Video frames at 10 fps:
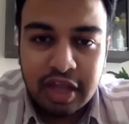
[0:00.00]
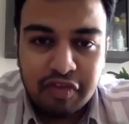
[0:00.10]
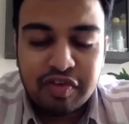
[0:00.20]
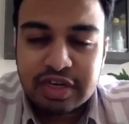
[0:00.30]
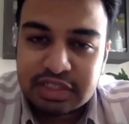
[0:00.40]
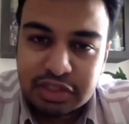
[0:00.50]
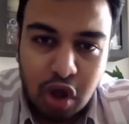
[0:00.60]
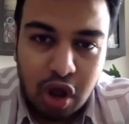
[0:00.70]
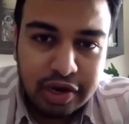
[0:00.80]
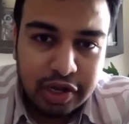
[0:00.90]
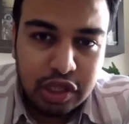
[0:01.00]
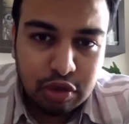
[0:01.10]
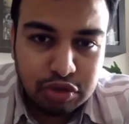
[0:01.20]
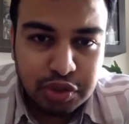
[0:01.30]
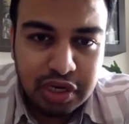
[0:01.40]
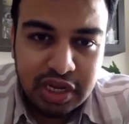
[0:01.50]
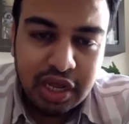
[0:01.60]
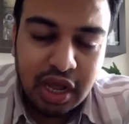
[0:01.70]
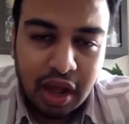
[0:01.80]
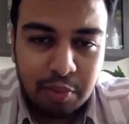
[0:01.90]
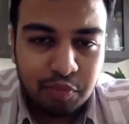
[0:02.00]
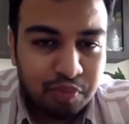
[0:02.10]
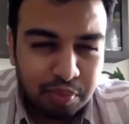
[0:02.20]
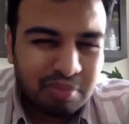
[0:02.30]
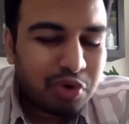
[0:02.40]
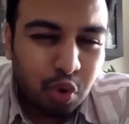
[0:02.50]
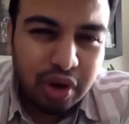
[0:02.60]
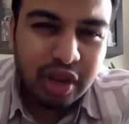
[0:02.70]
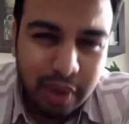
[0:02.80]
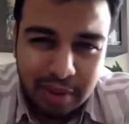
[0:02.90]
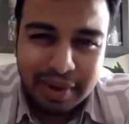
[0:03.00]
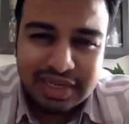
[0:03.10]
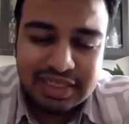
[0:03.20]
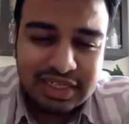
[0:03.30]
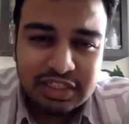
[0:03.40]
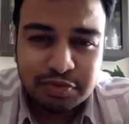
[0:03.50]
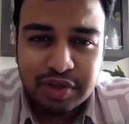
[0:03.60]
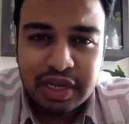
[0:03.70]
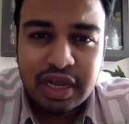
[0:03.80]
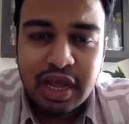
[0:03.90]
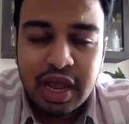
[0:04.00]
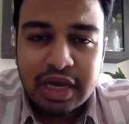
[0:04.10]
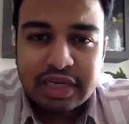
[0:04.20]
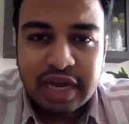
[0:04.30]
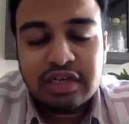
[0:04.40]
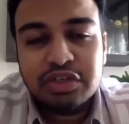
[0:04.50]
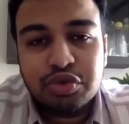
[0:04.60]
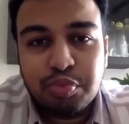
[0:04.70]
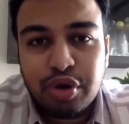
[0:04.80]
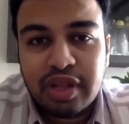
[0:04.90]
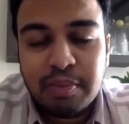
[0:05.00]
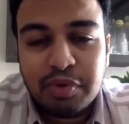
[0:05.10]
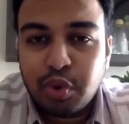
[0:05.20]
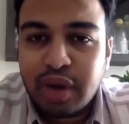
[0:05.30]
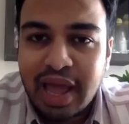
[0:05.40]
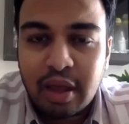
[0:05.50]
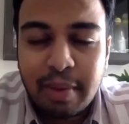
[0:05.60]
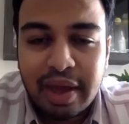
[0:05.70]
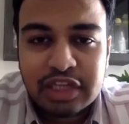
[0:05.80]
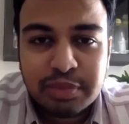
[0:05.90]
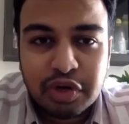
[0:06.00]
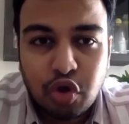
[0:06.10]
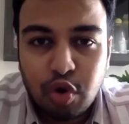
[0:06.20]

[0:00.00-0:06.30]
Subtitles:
If it's not, usually don't give any medicines. We tend to put them to an anger management